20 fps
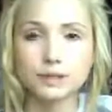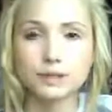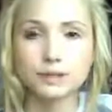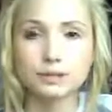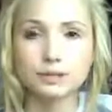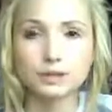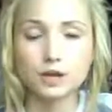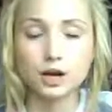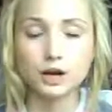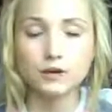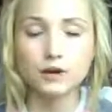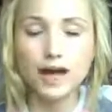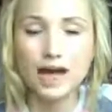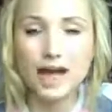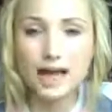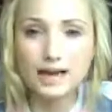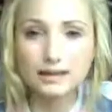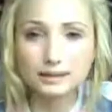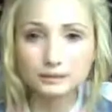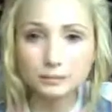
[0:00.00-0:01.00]
so
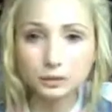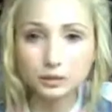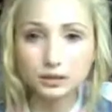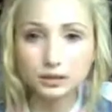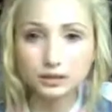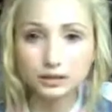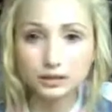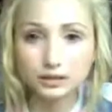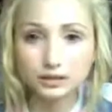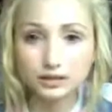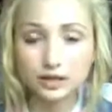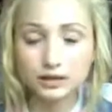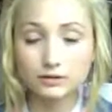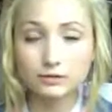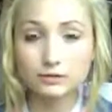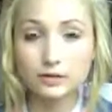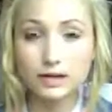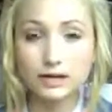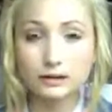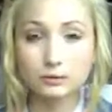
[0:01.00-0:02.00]
any money you can
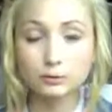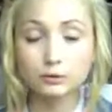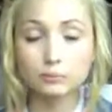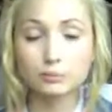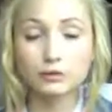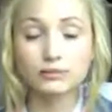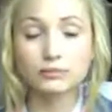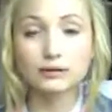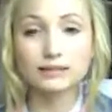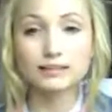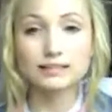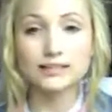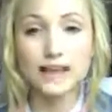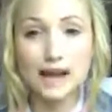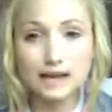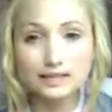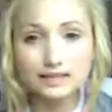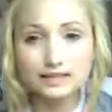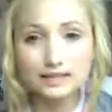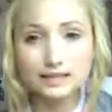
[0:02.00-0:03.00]
donate would be
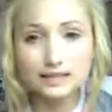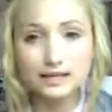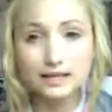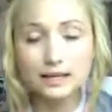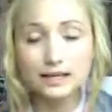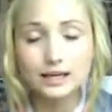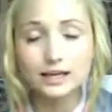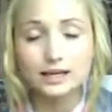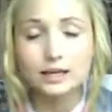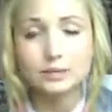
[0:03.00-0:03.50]
fantastic,